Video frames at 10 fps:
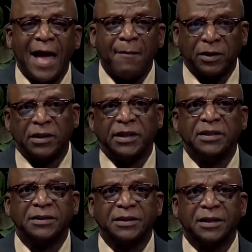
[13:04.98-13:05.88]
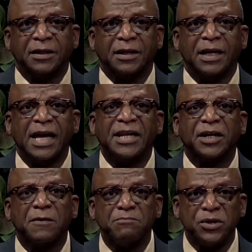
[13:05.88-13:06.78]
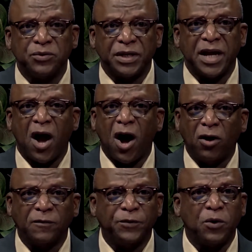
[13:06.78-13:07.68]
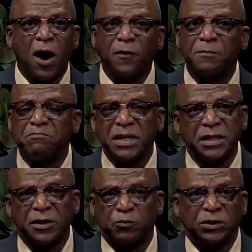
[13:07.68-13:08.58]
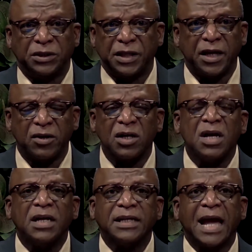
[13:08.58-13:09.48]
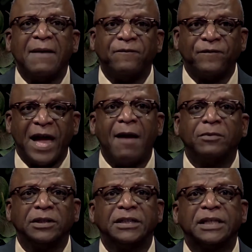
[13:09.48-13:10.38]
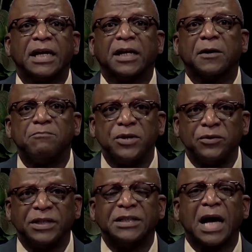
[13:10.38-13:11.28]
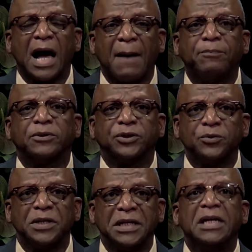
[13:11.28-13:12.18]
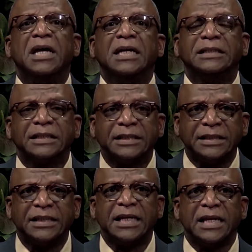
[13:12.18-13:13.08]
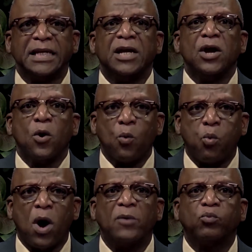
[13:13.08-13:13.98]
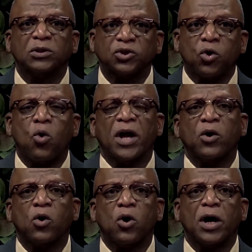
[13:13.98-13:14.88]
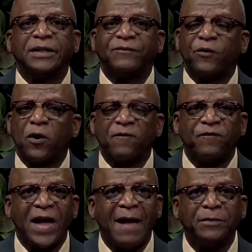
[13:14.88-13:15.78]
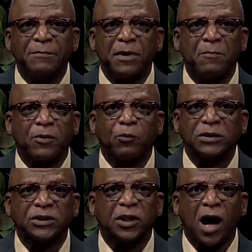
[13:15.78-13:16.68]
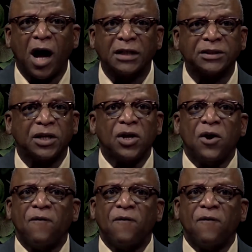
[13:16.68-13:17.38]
families in a community, all of you, all the media was there, gave families and communities an opportunity to see what was going on. For a family member was lost,